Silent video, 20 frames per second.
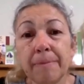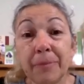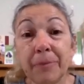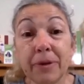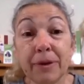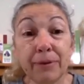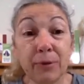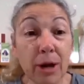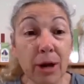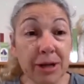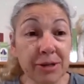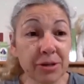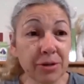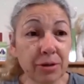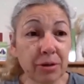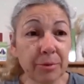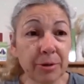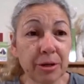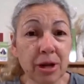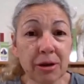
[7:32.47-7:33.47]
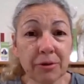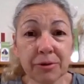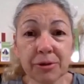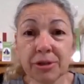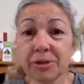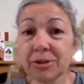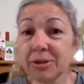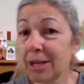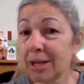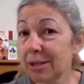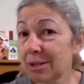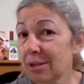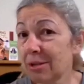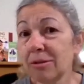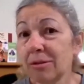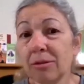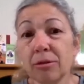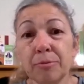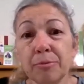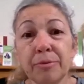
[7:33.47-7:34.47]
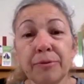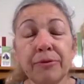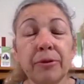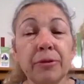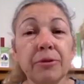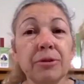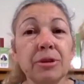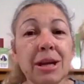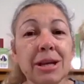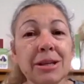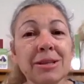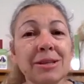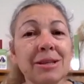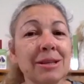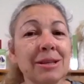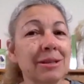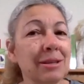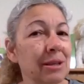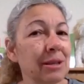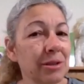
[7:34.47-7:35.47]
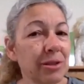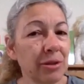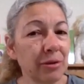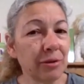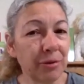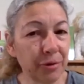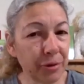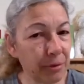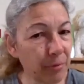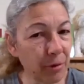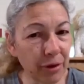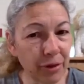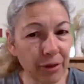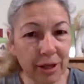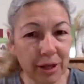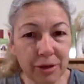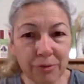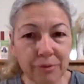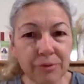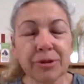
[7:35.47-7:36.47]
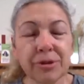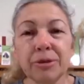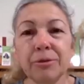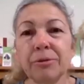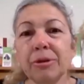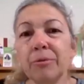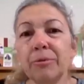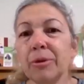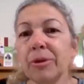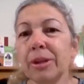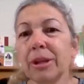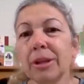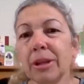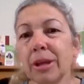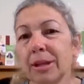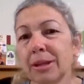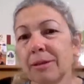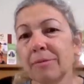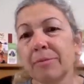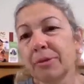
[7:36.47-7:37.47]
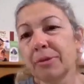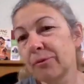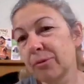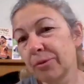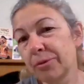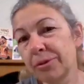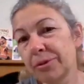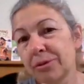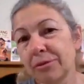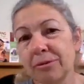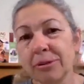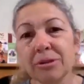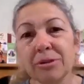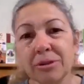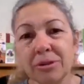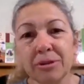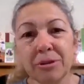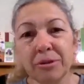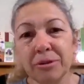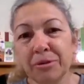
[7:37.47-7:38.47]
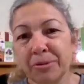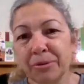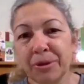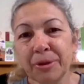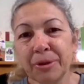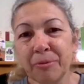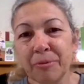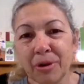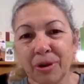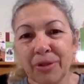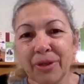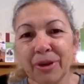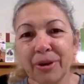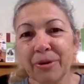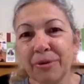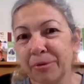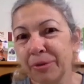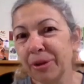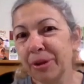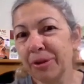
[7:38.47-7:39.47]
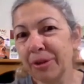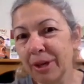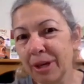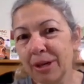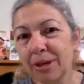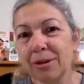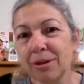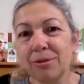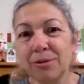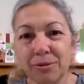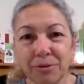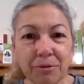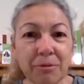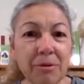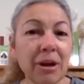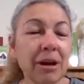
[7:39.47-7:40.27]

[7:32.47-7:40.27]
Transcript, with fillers: If you ask a dermatologist, that's their preferred test. They say it's the only one they use, the only one they like, but of course it's the only one that only they can do.